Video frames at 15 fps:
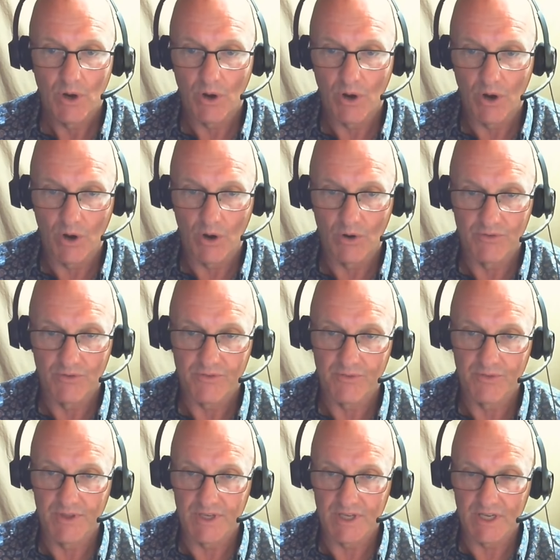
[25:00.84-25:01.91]
of
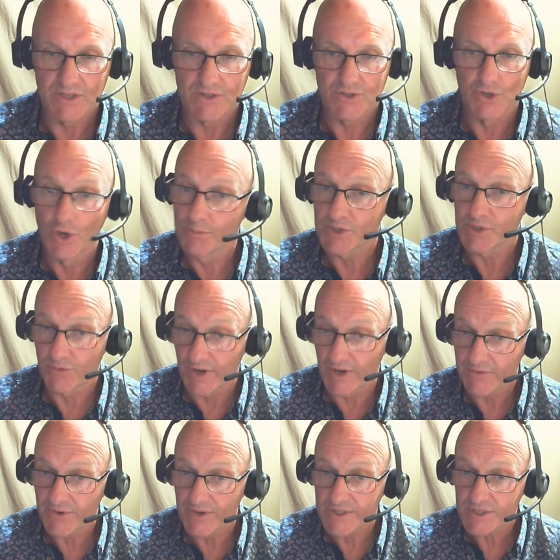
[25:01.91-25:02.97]
the terms of
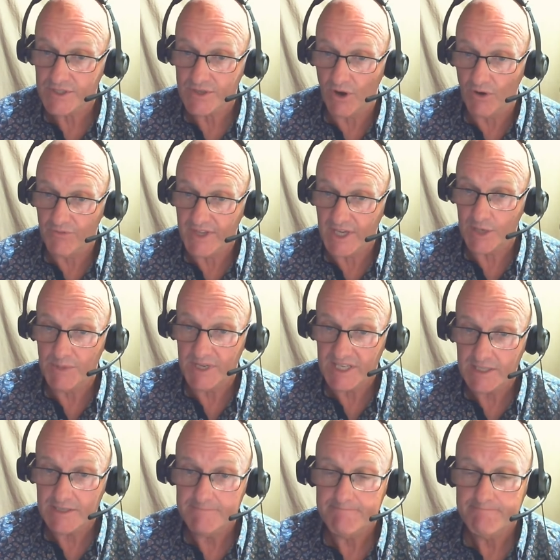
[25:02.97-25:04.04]
reference of the
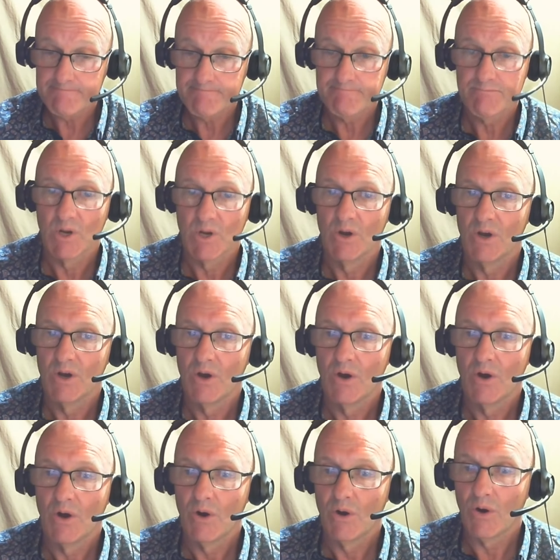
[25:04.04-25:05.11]
committee.
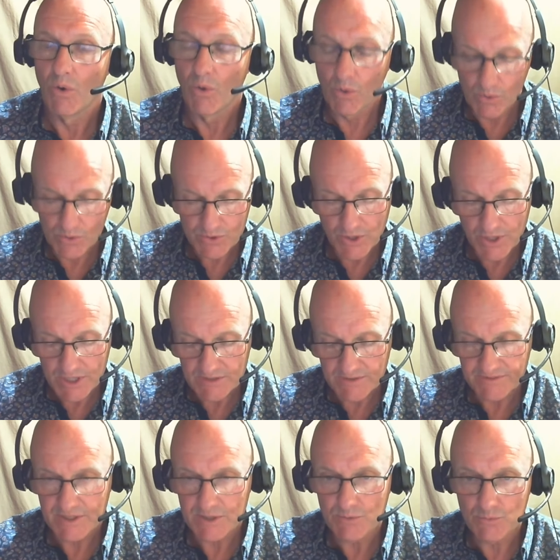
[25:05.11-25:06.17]

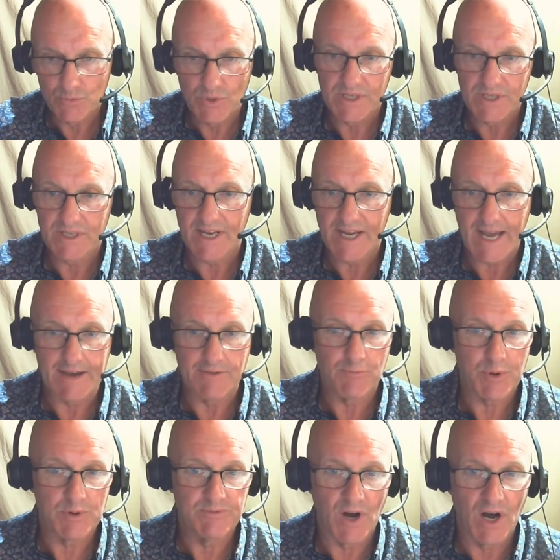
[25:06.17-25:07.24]
Alternatively, we have
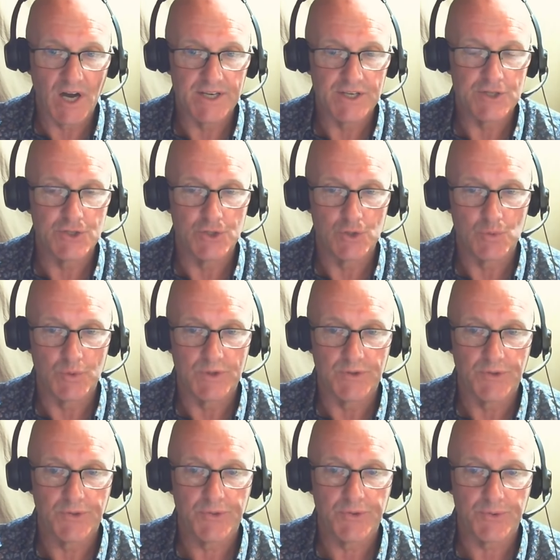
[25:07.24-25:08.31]
provided you with
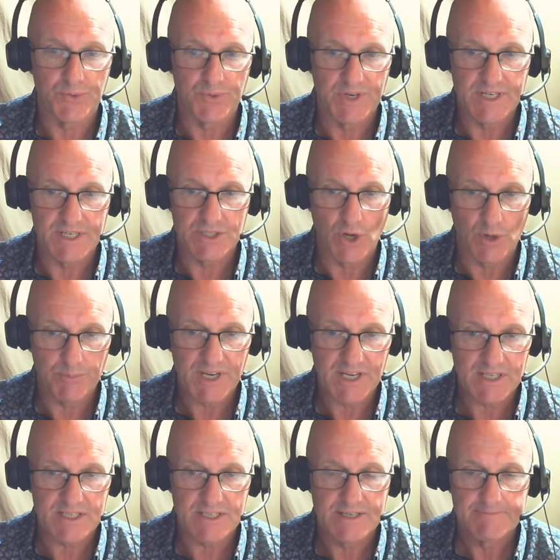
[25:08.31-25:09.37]
3
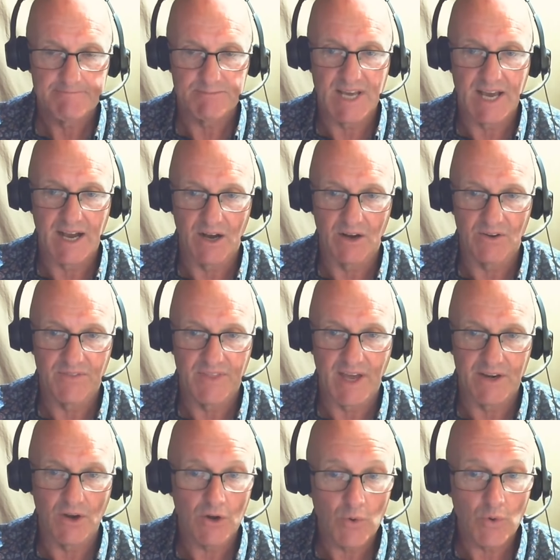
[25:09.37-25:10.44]
topics. Now, they're
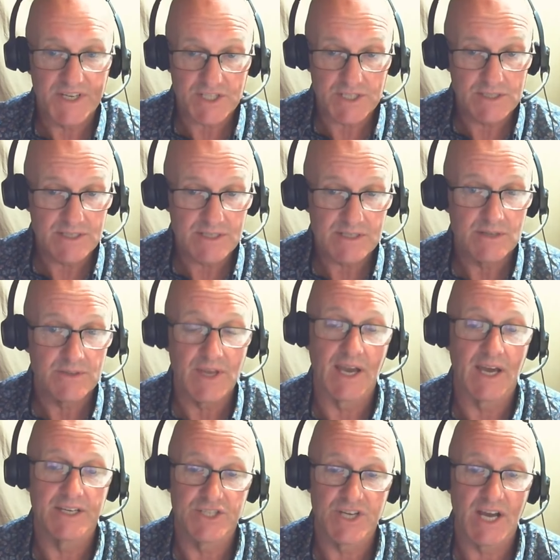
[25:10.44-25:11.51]
not questions, they
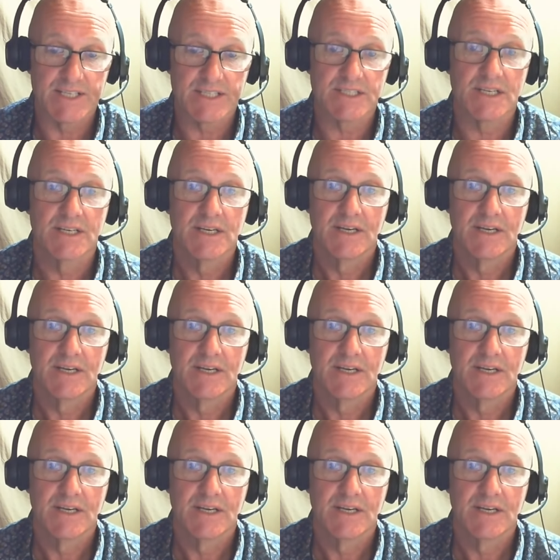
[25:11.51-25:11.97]
are just